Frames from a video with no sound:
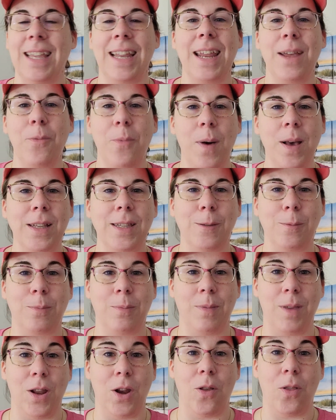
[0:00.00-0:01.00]
And it was,
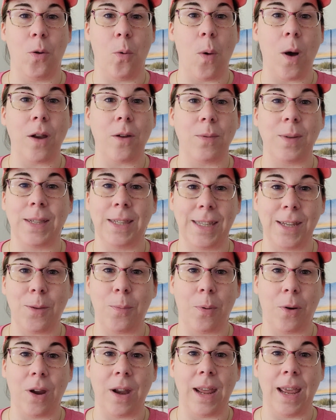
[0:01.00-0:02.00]
the water was still
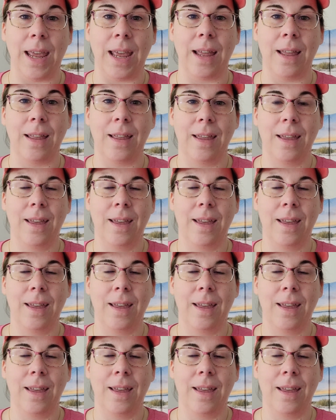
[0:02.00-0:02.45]
pretty.